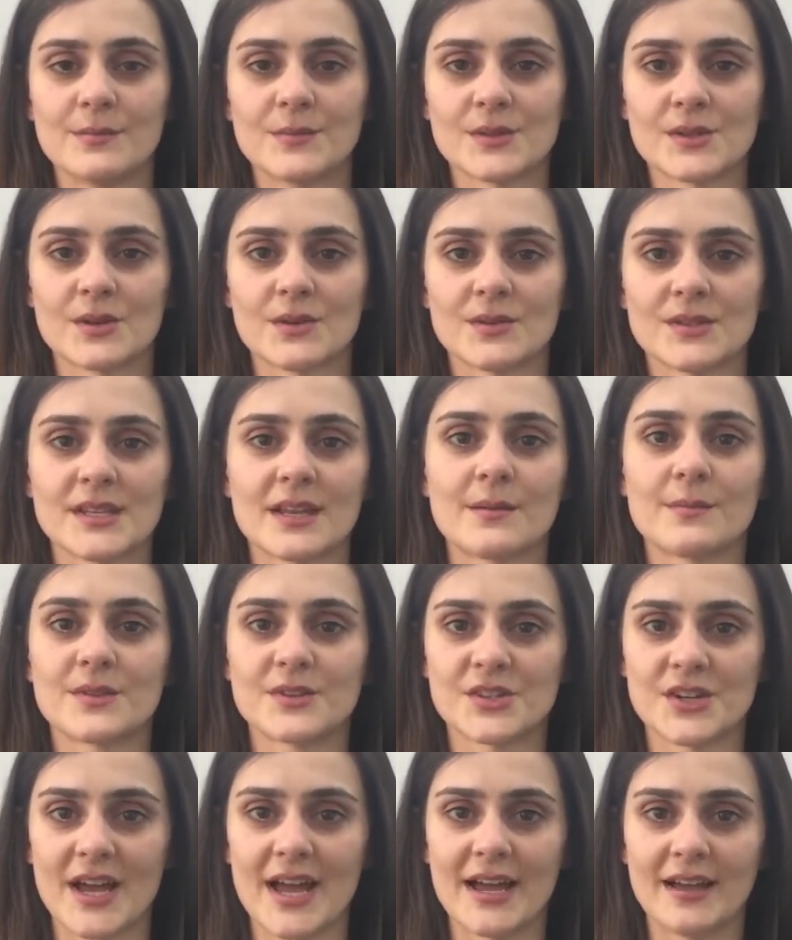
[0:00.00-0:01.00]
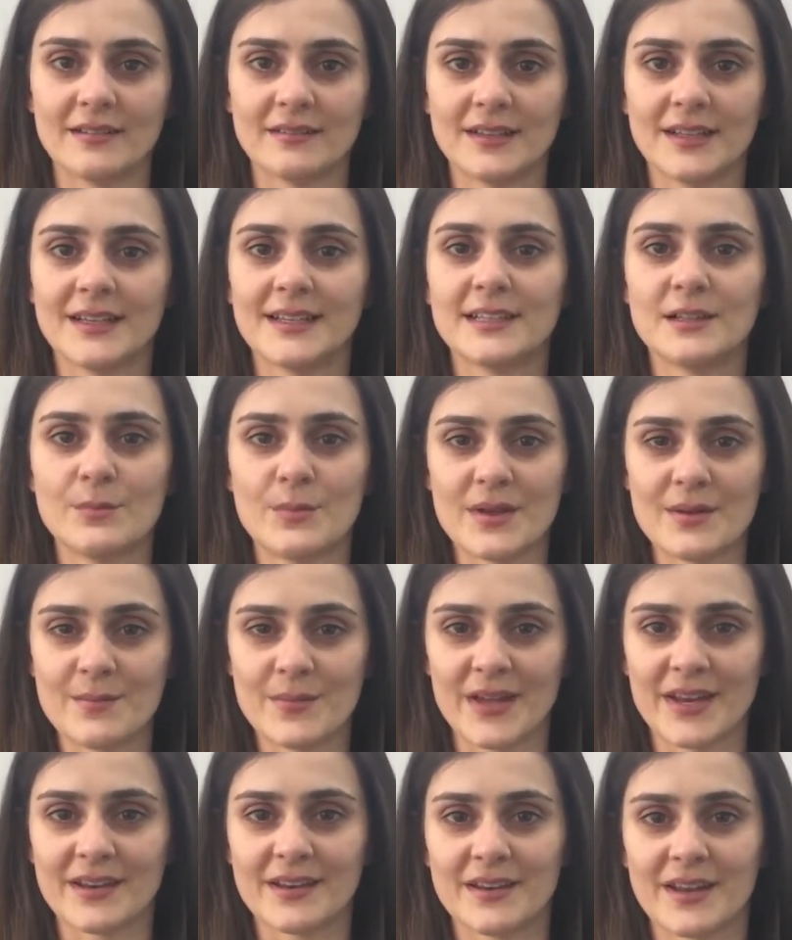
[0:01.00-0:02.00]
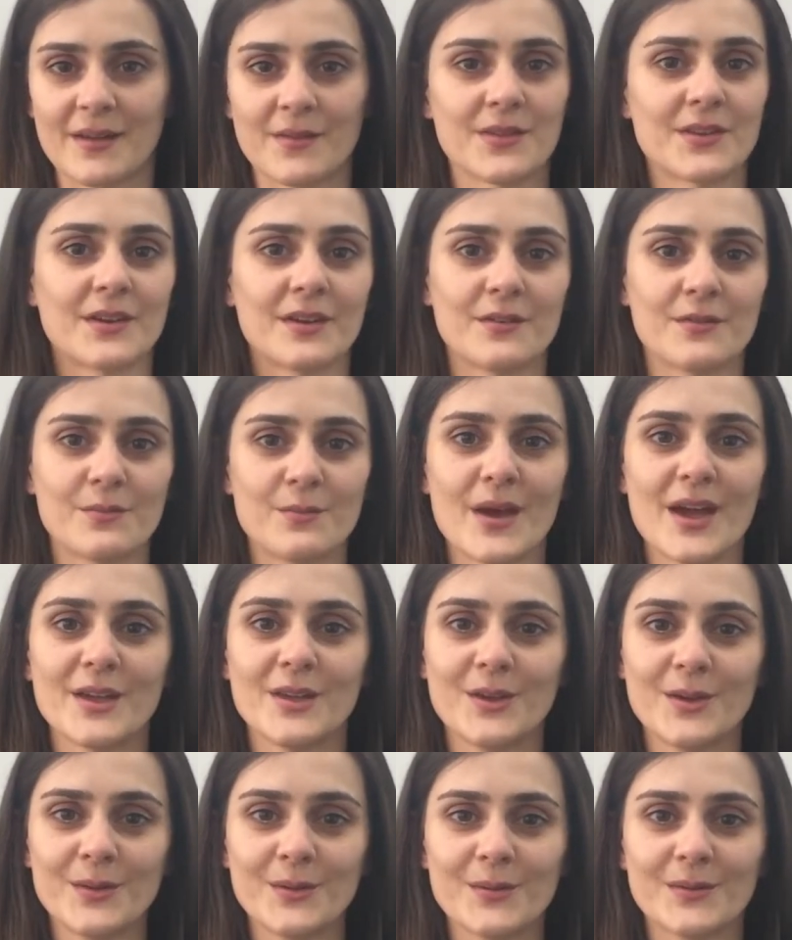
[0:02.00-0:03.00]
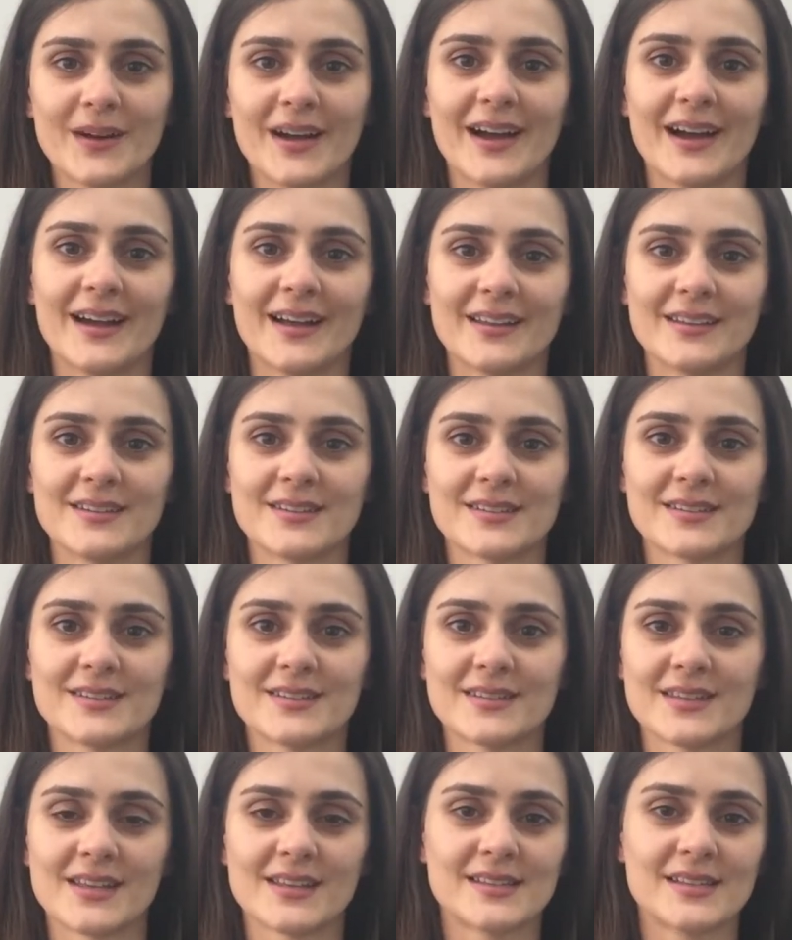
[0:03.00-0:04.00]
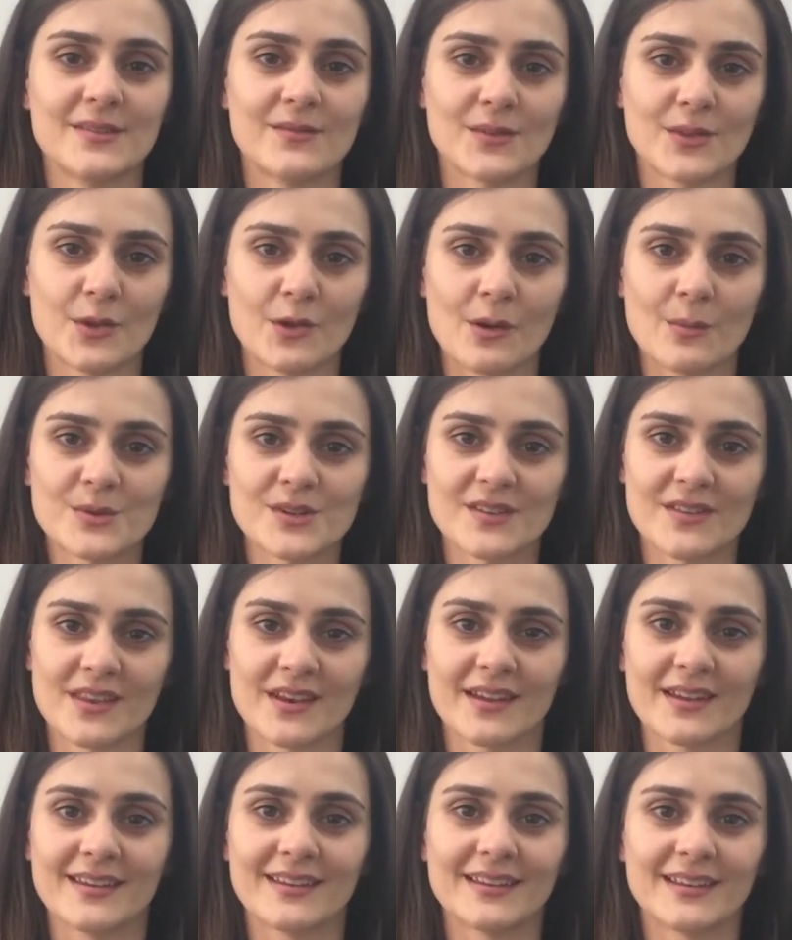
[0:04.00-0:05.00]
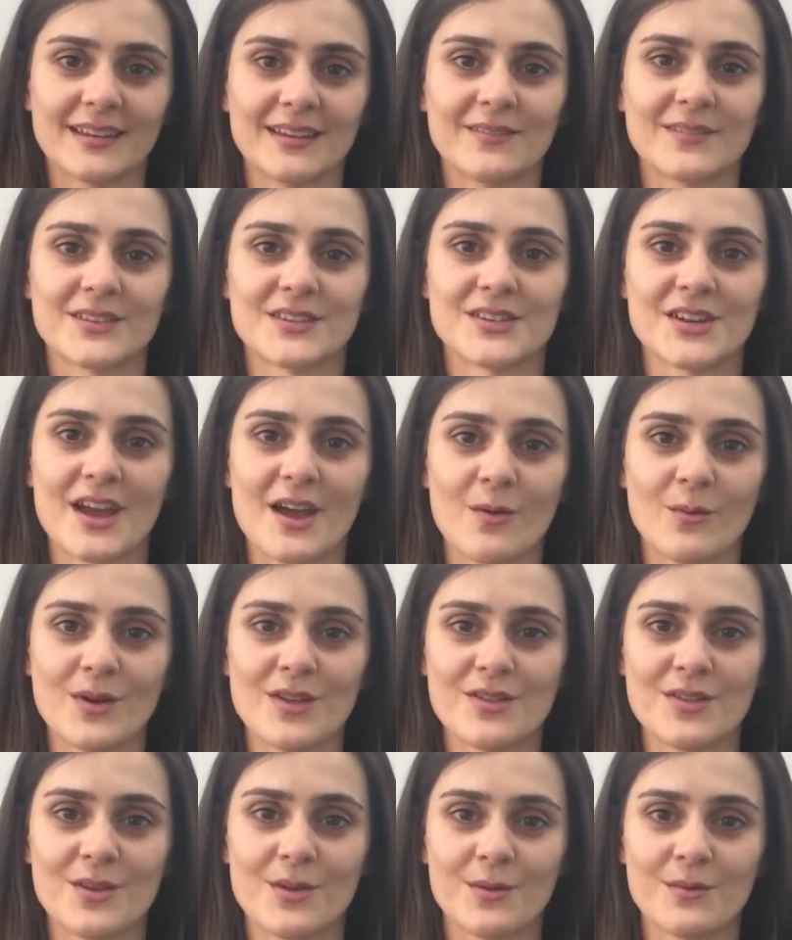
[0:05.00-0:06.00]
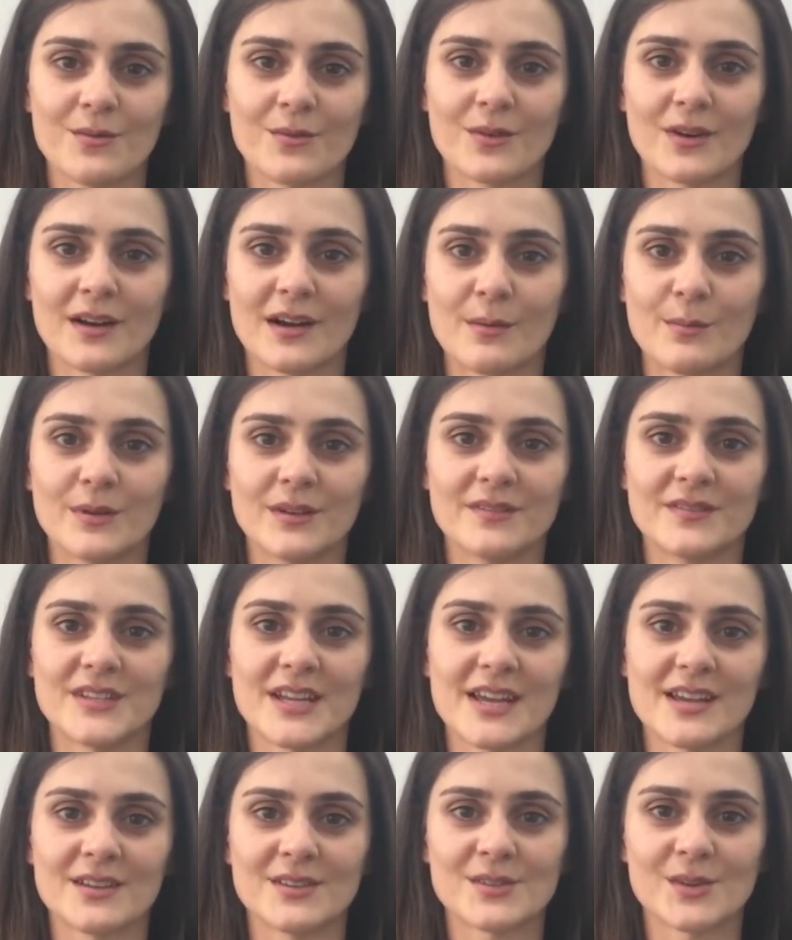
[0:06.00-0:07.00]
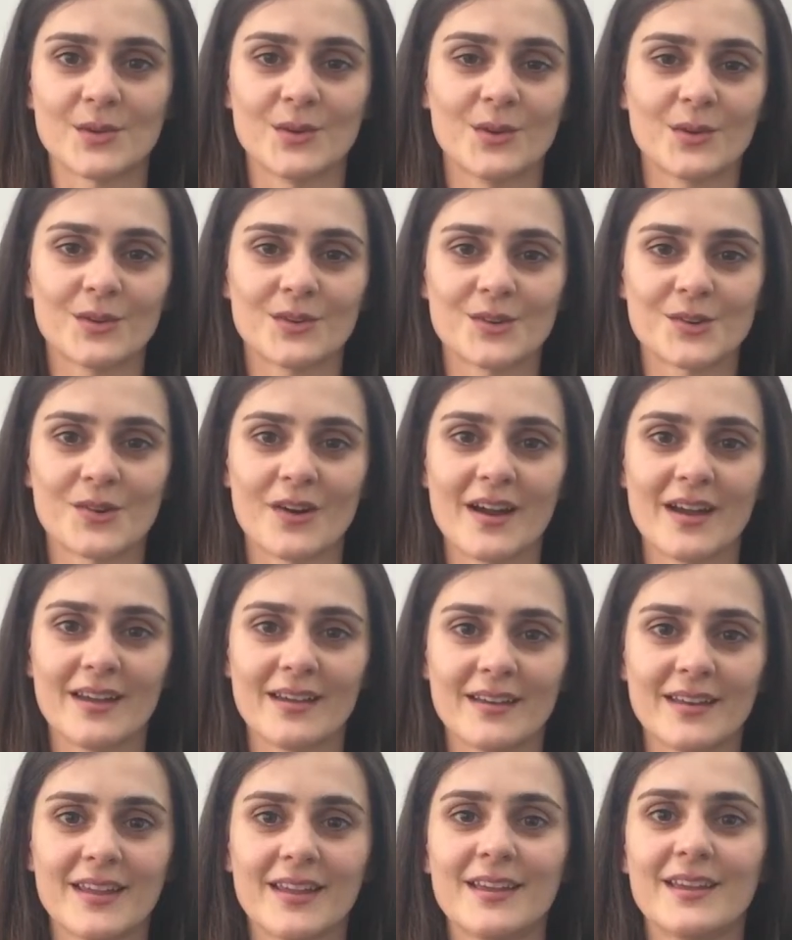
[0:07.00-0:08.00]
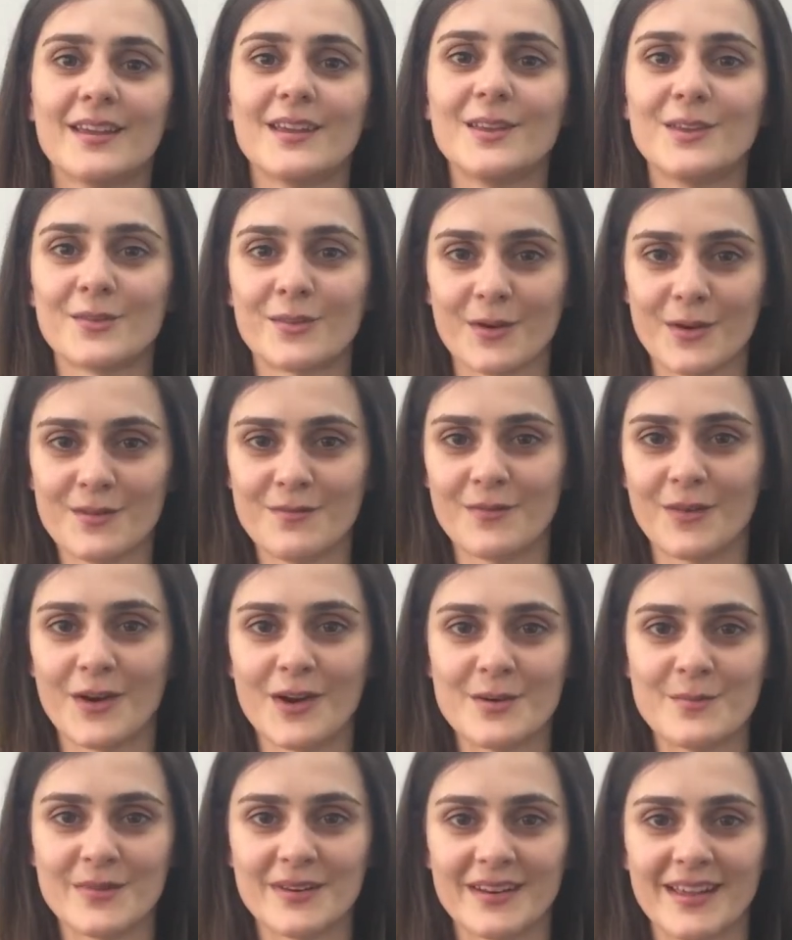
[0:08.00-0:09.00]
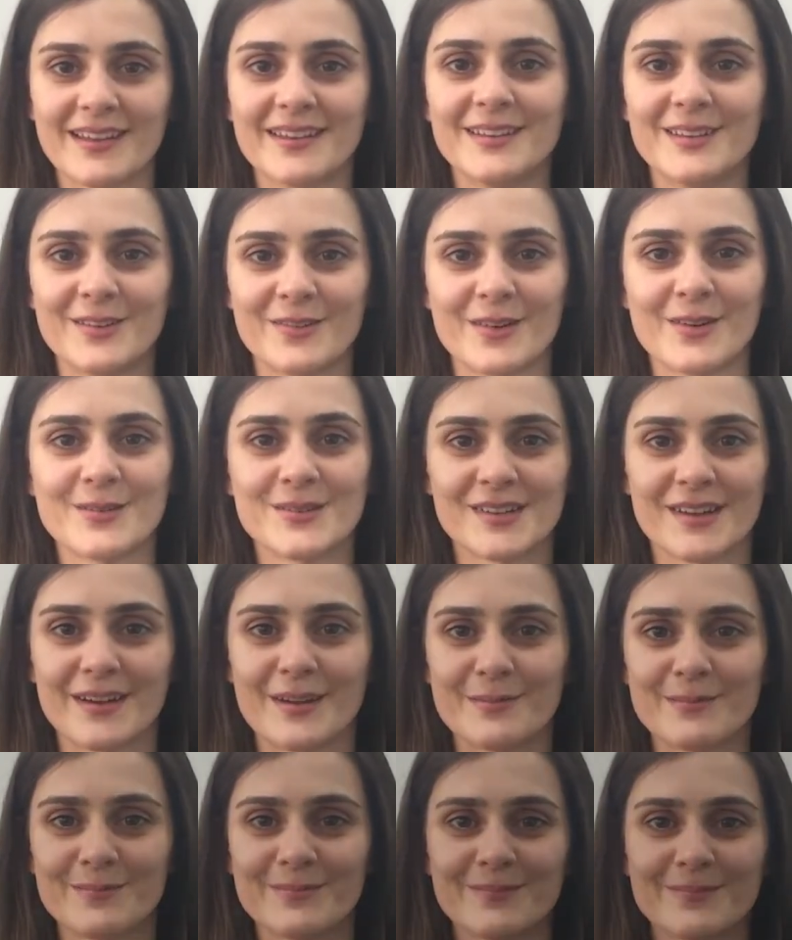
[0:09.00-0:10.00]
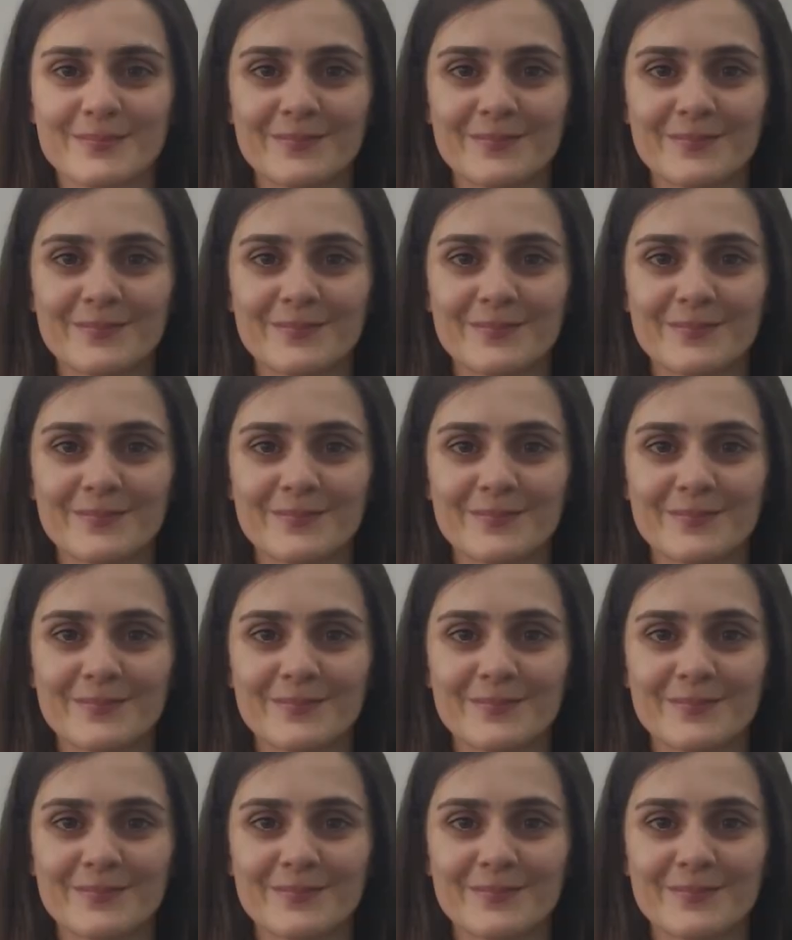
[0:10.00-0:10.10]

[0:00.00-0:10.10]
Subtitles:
So set up the chair a little bit better now that I've met you, and there's even the option that I can leave the chair with you for a couple of days so you can try it in your own environment and in your own time.